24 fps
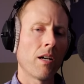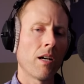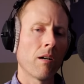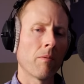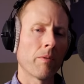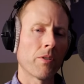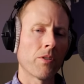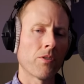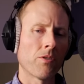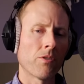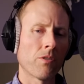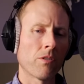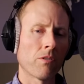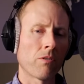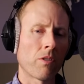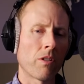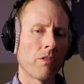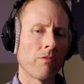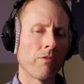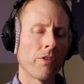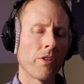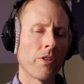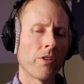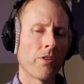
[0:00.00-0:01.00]
uh, which is a little
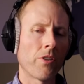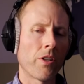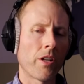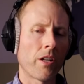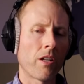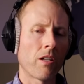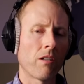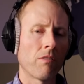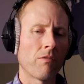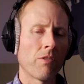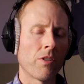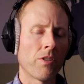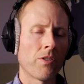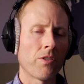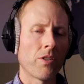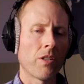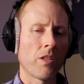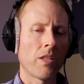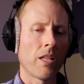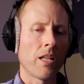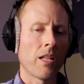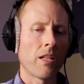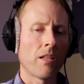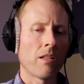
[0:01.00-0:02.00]
converter that converts
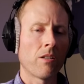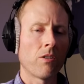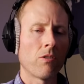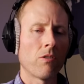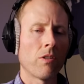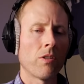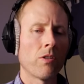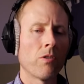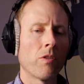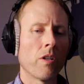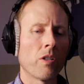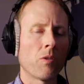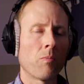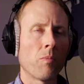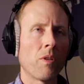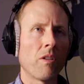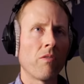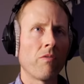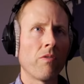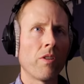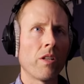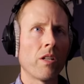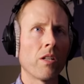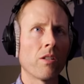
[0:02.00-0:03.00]
it then to a U S
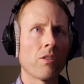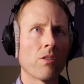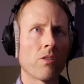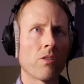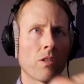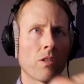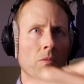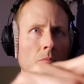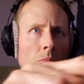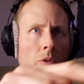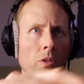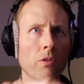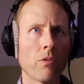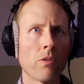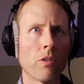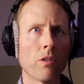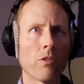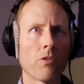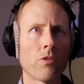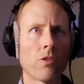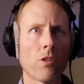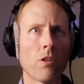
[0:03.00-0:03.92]
B feed the computer.